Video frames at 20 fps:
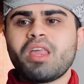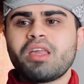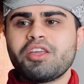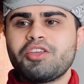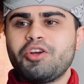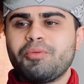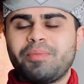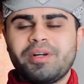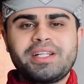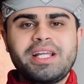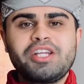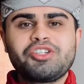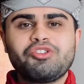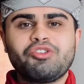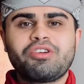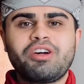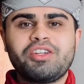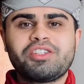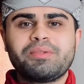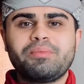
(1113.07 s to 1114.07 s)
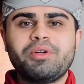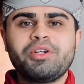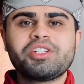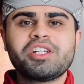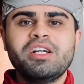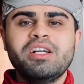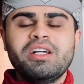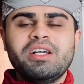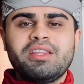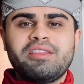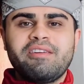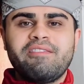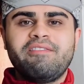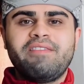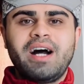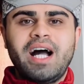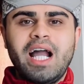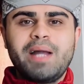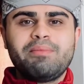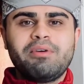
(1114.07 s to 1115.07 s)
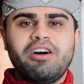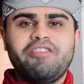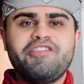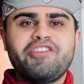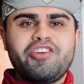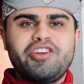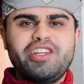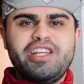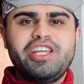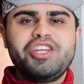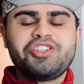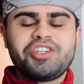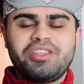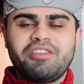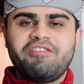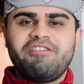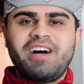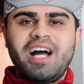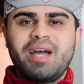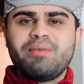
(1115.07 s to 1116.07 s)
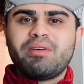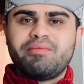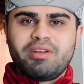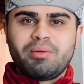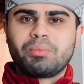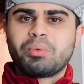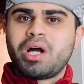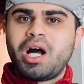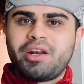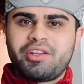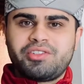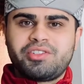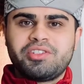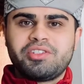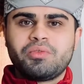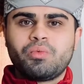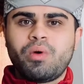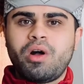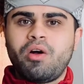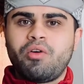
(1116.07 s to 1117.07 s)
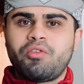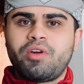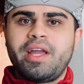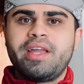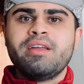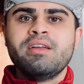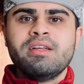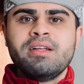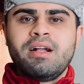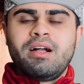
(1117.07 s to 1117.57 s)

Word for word: your potential customers, the vibe of your niche and the vibe of your products as well, right?